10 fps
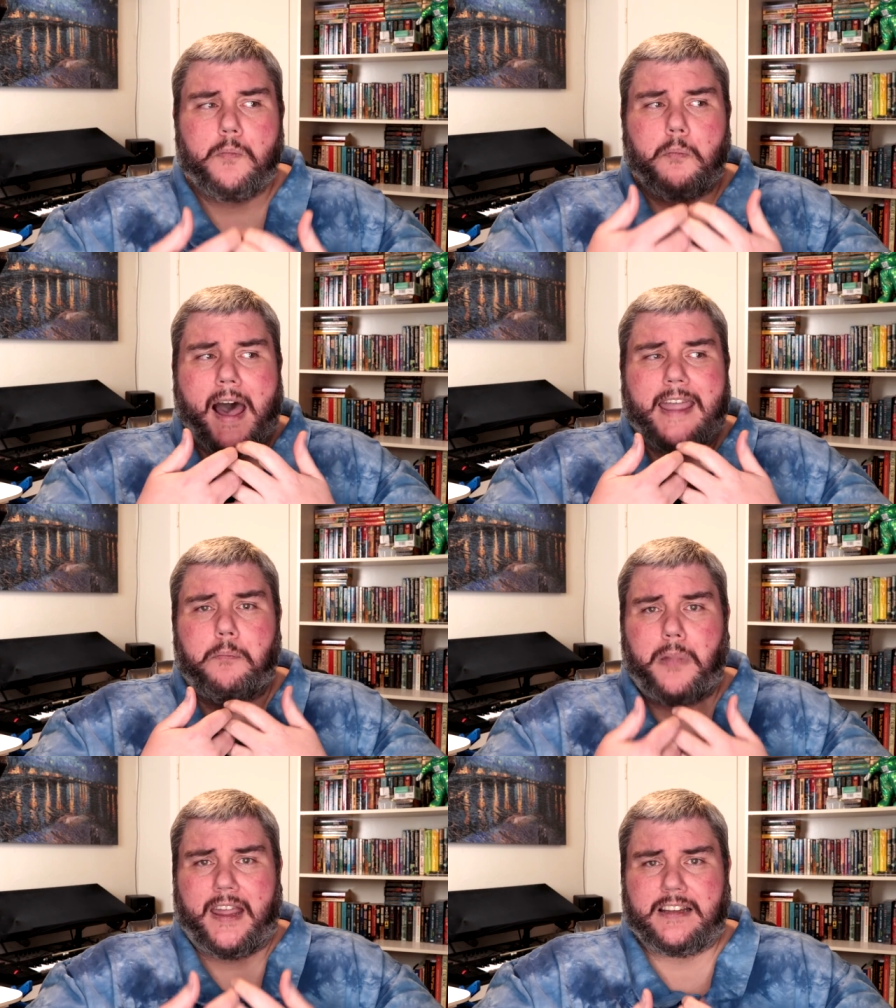my
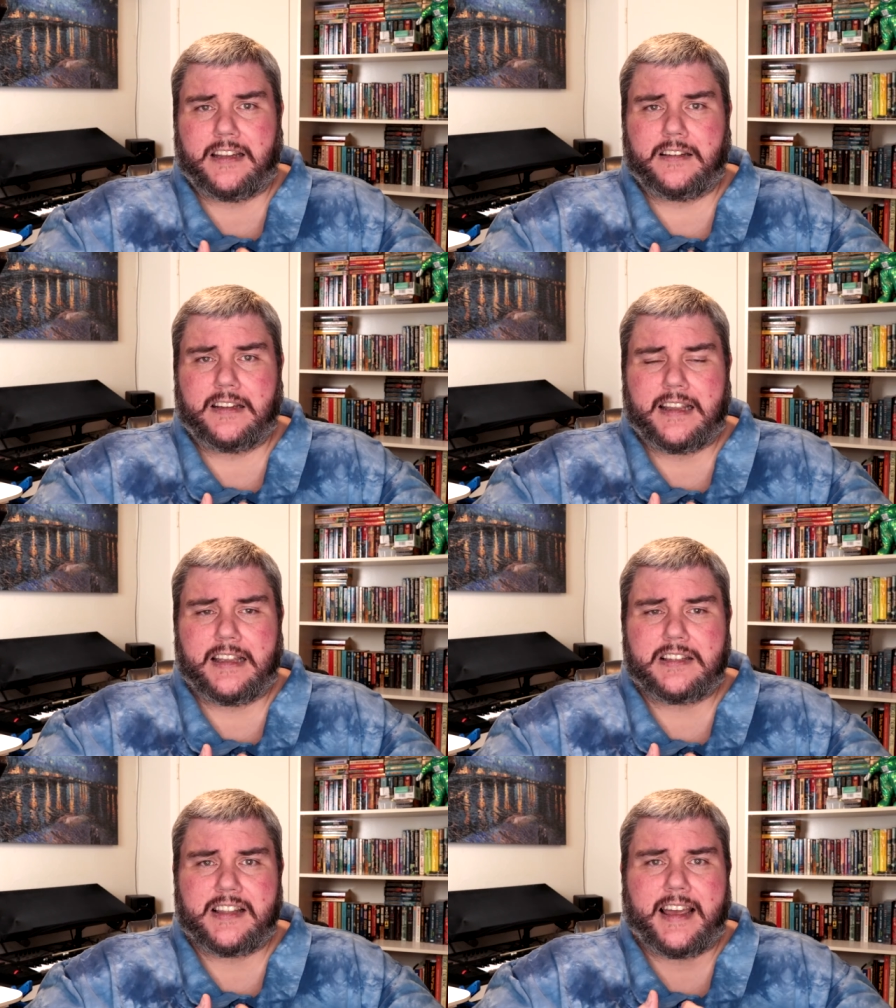opinion
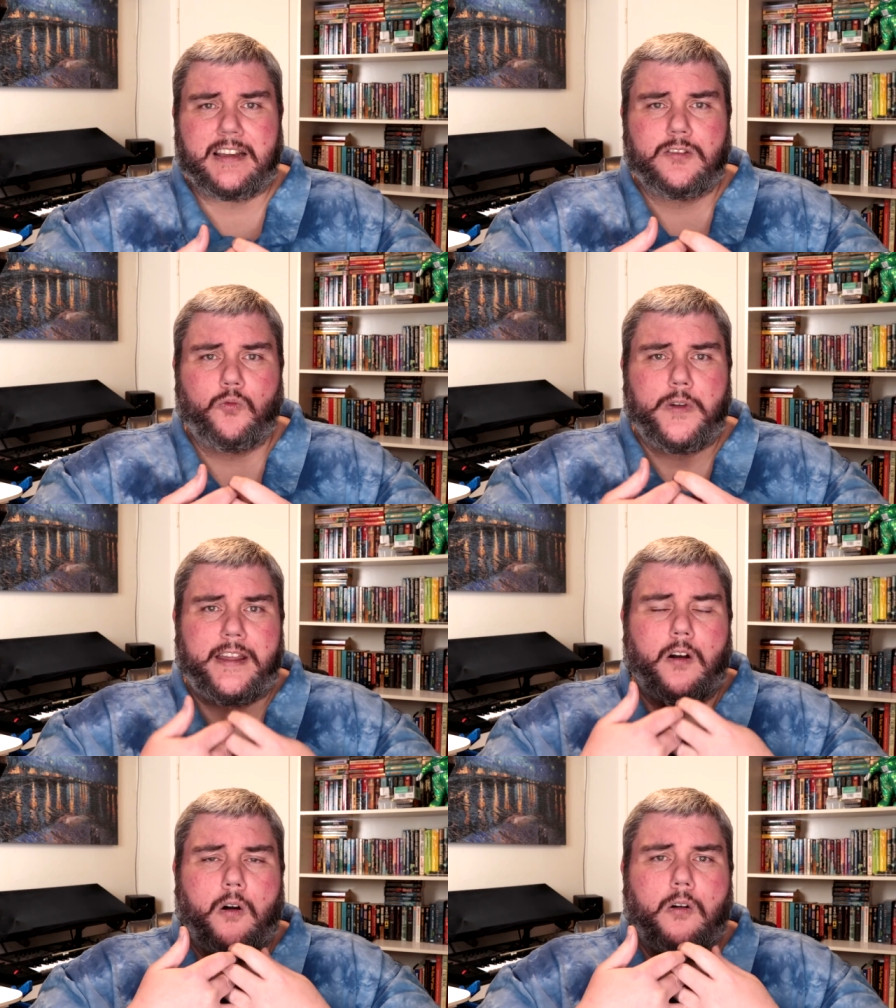is that
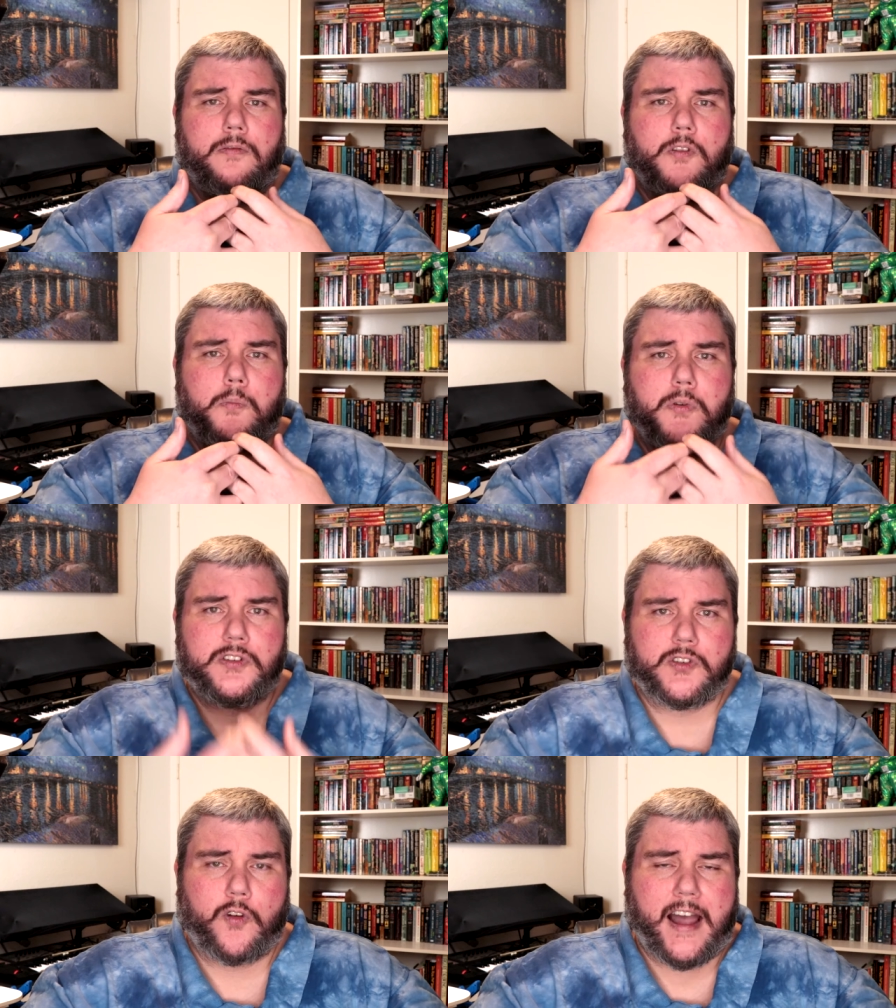we
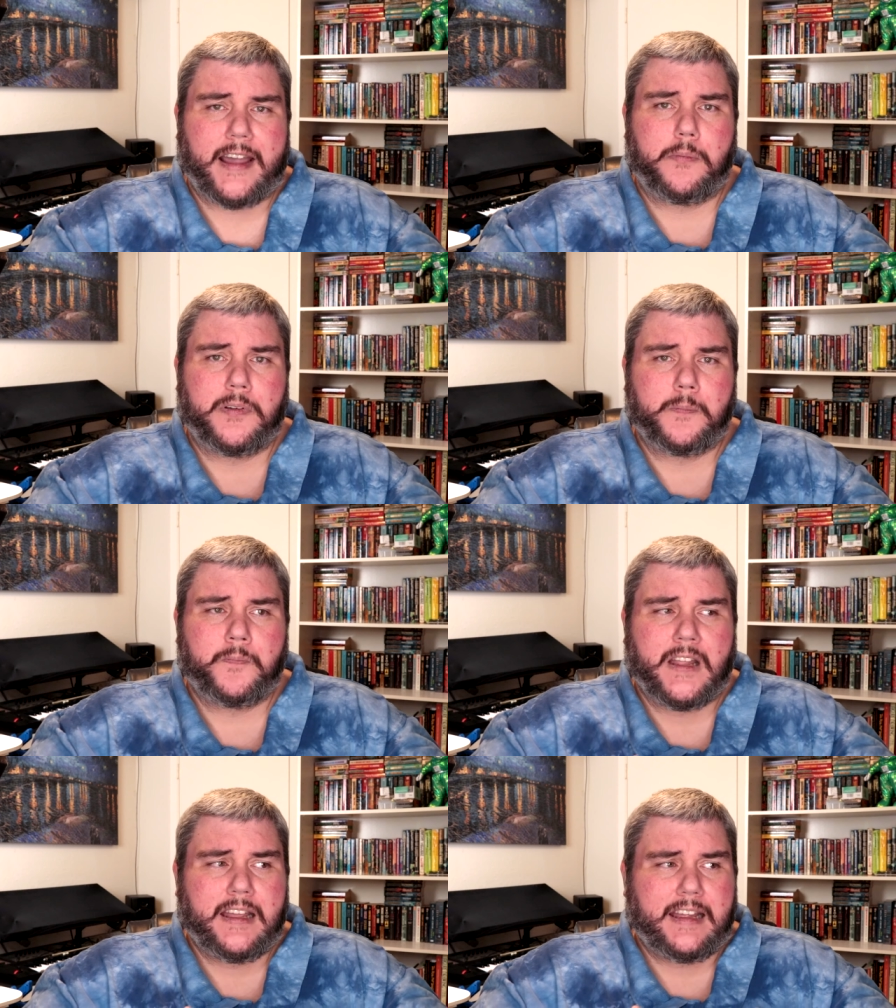overprescribe
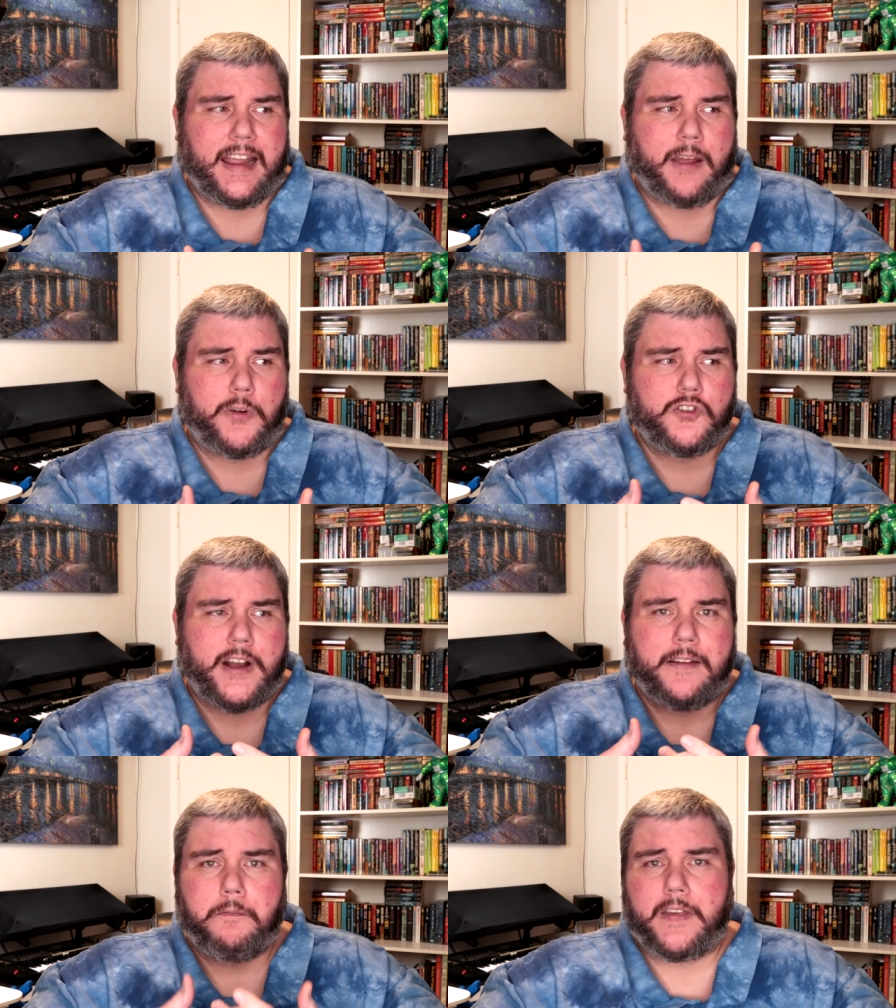and we
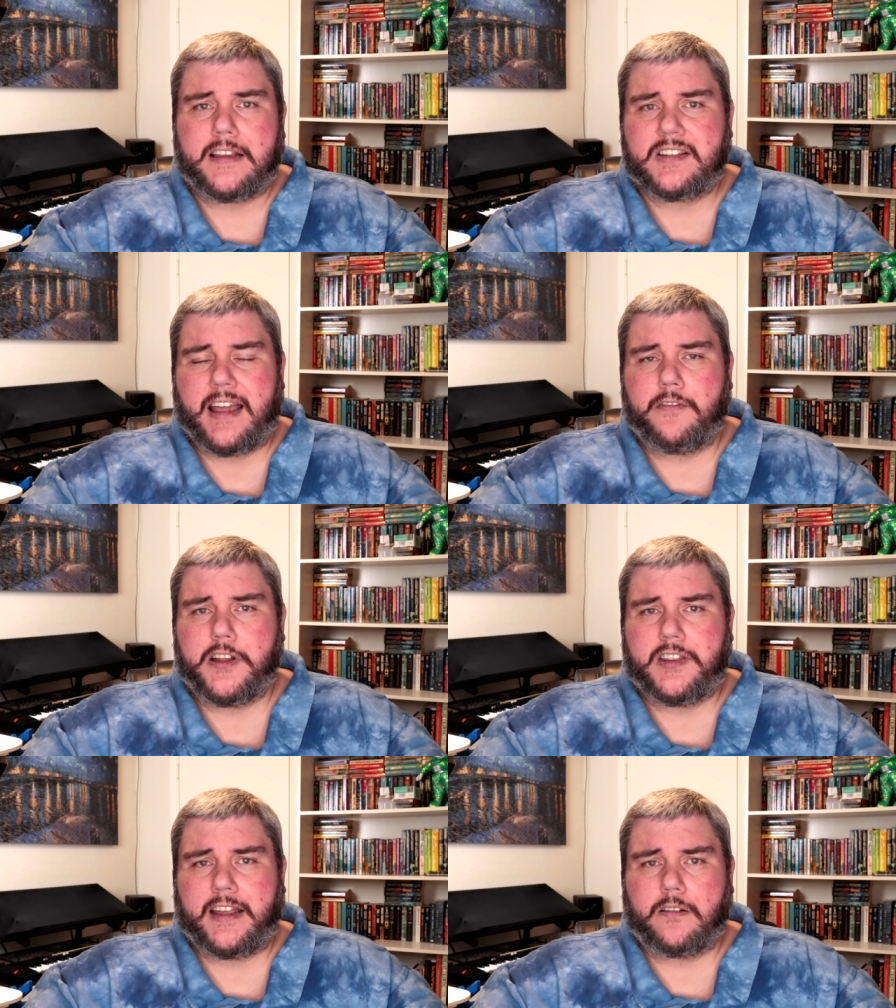try to fix
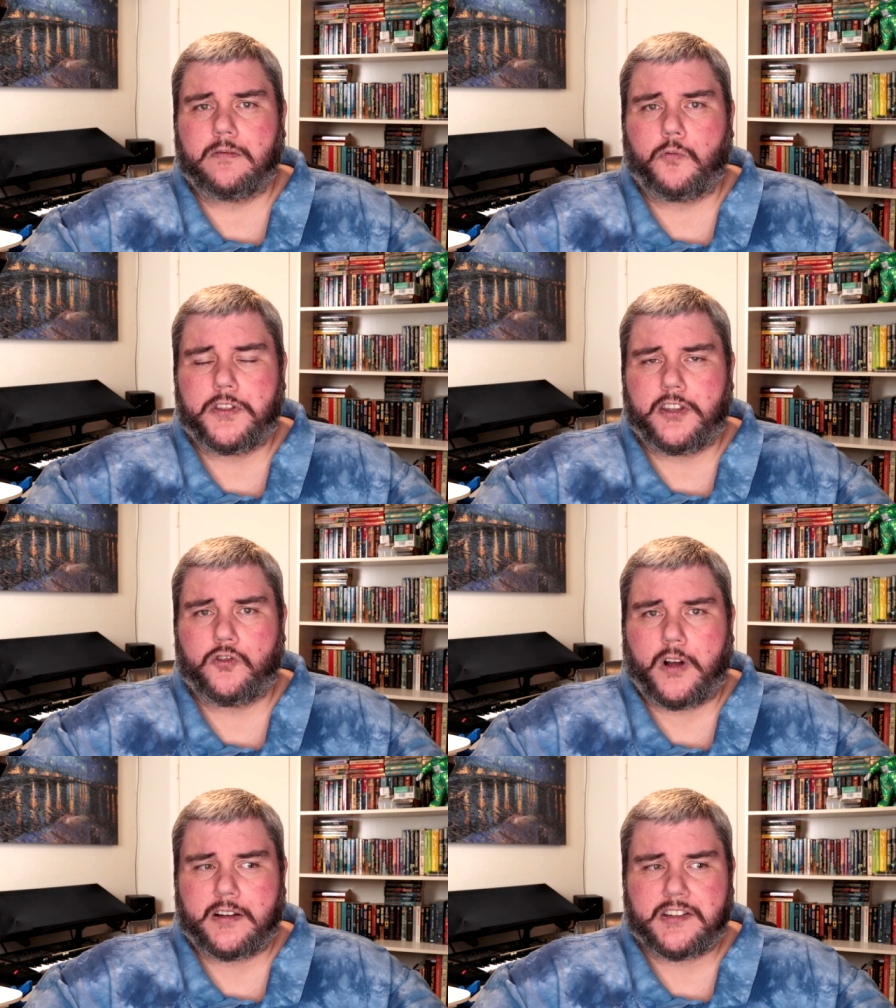everything with the
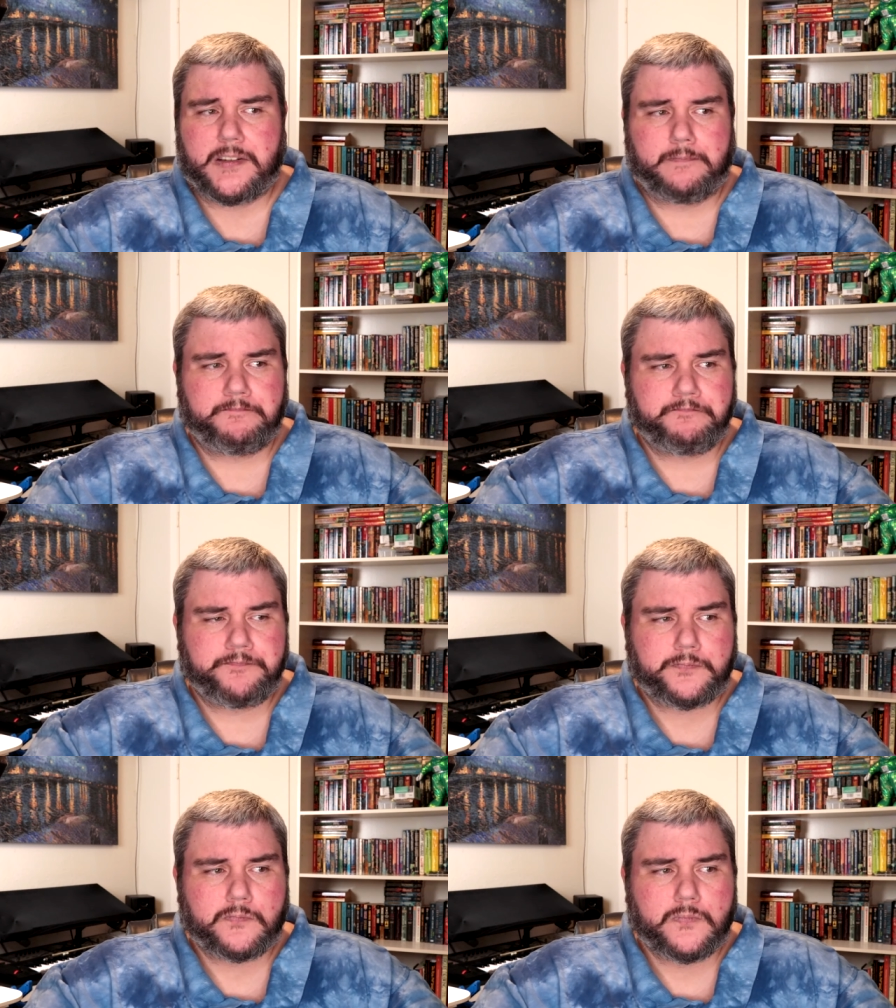drugs.
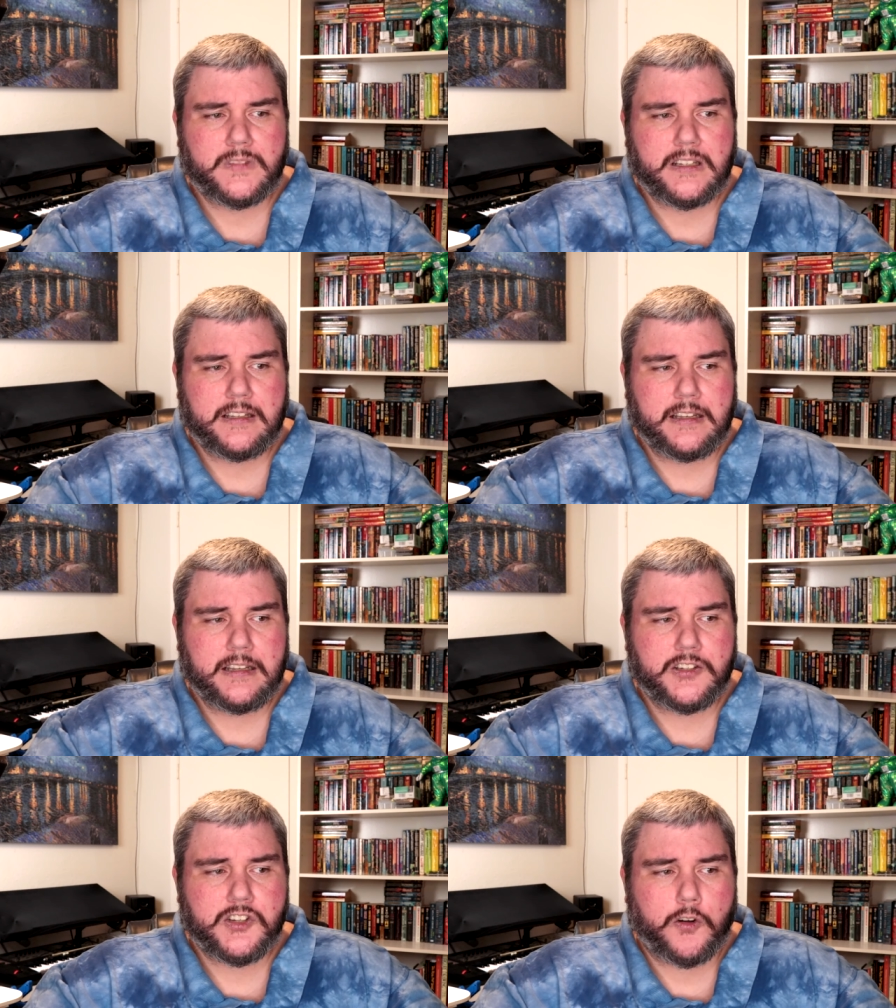
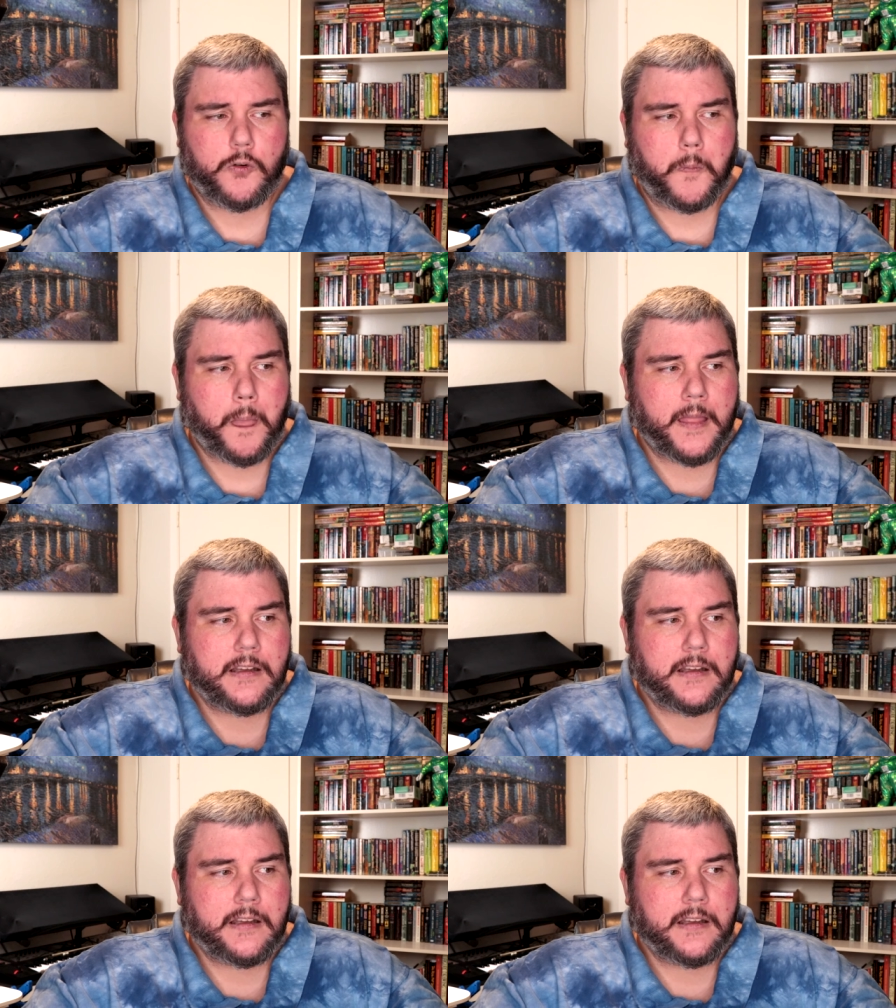So,